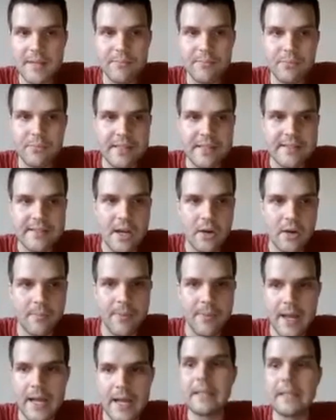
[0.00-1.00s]
Prenzlauer
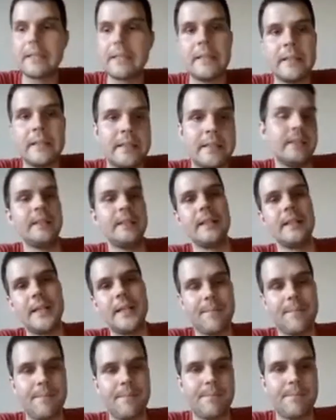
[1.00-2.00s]
Berg
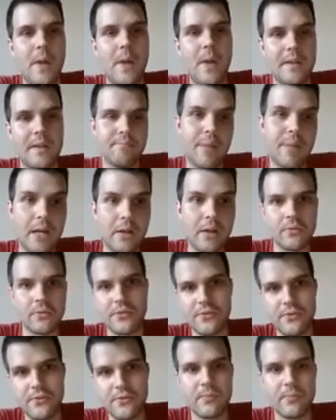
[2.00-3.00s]
um, and Pankow
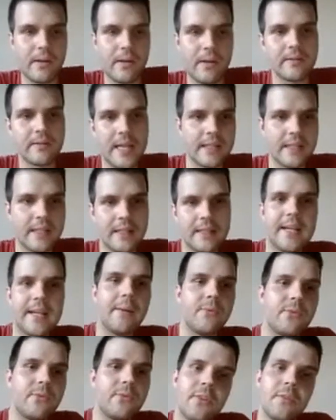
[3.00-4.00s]
Süd, where technically
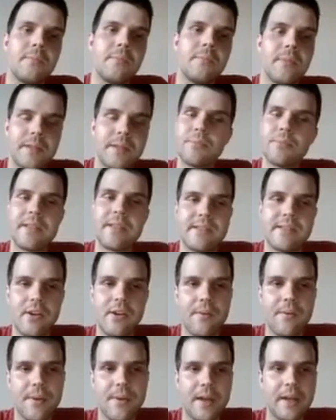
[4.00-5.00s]
I'm from, but in
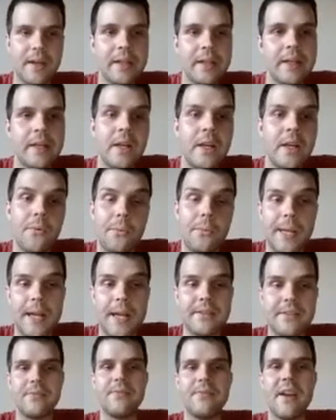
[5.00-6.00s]
Prenzlauer Berg, we
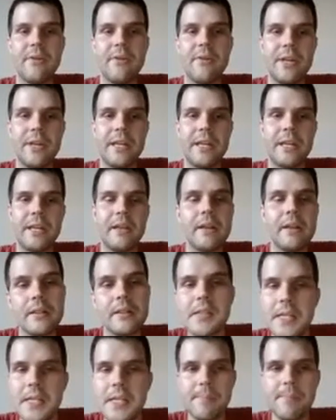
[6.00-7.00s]
had a very
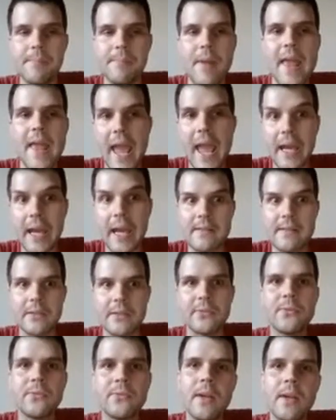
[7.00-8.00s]
um,
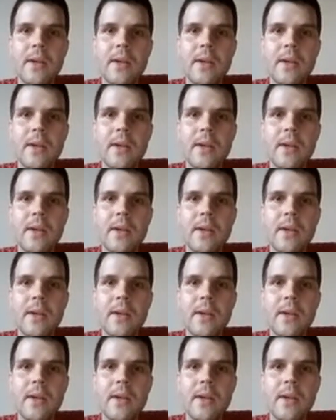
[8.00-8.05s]
active